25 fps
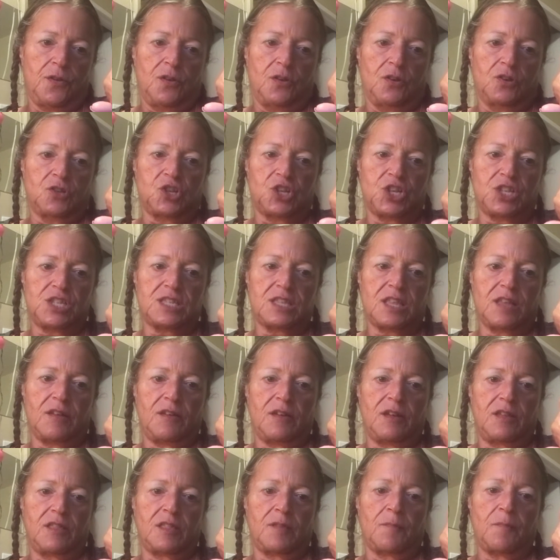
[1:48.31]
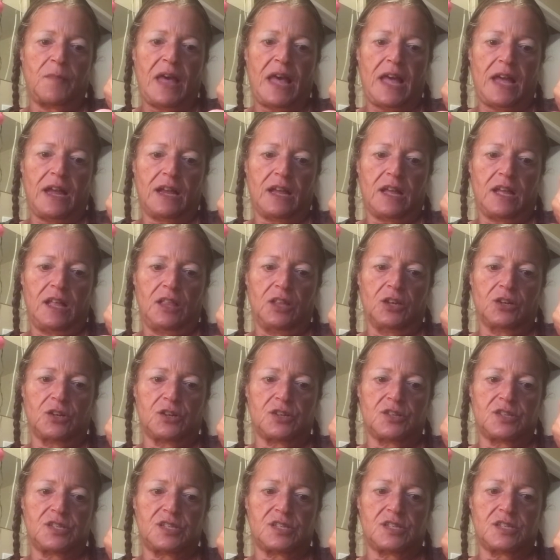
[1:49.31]
just the matte
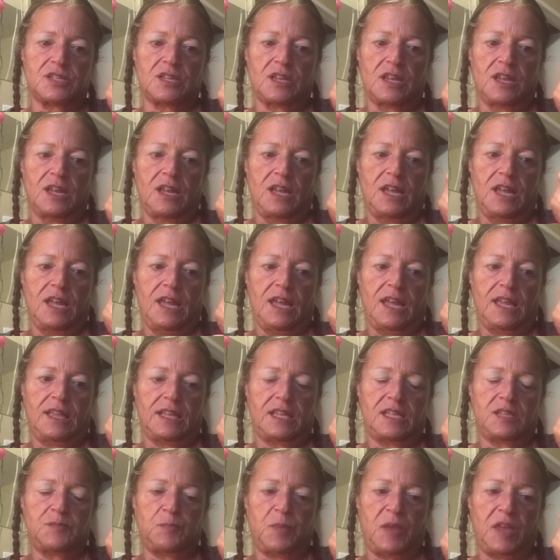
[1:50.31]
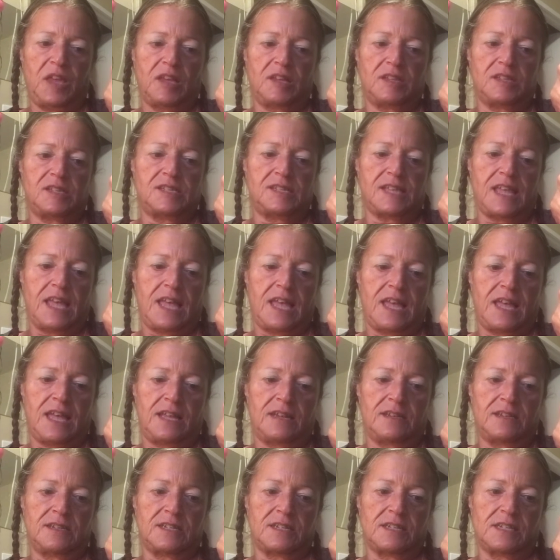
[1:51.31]
colors and this pink
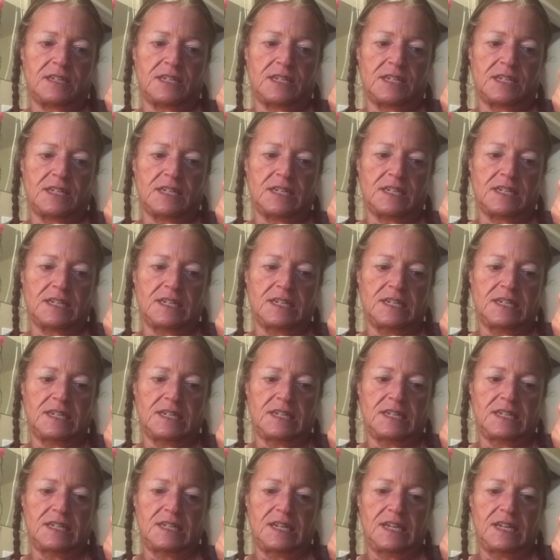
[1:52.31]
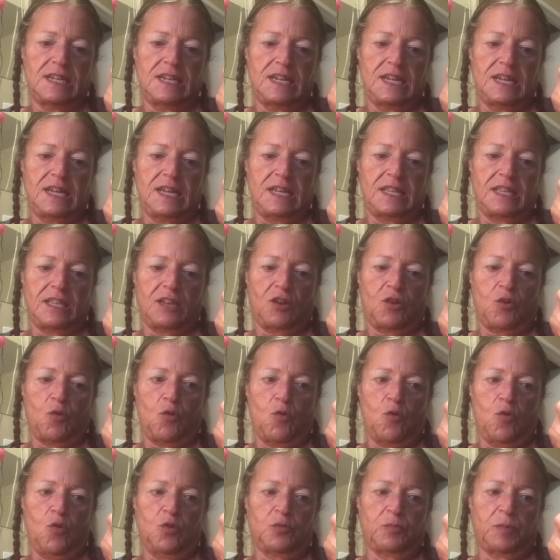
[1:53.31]
sand and the
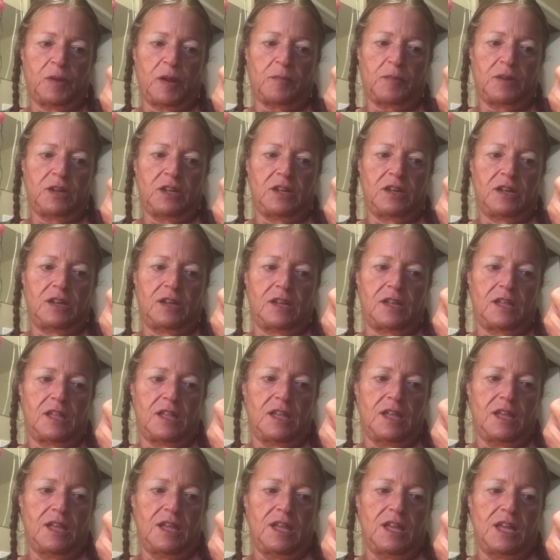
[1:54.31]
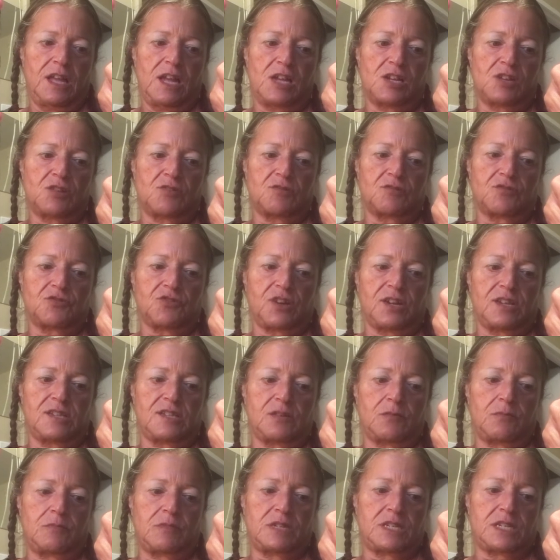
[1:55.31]
gold. But I just want to try
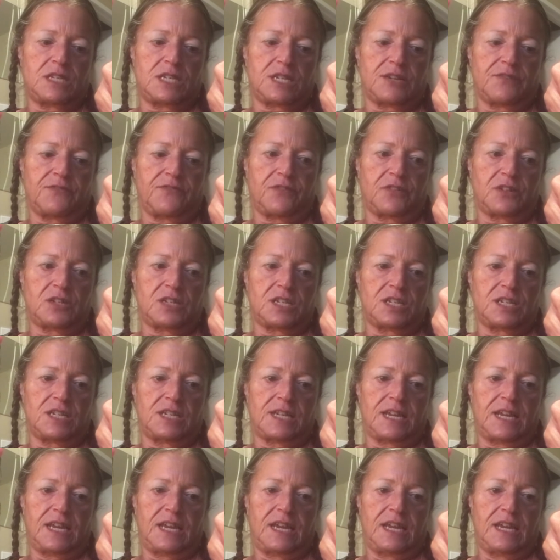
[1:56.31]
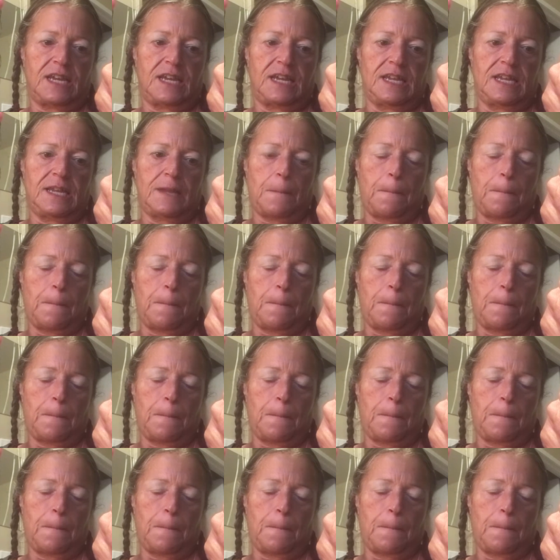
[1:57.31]
something different today.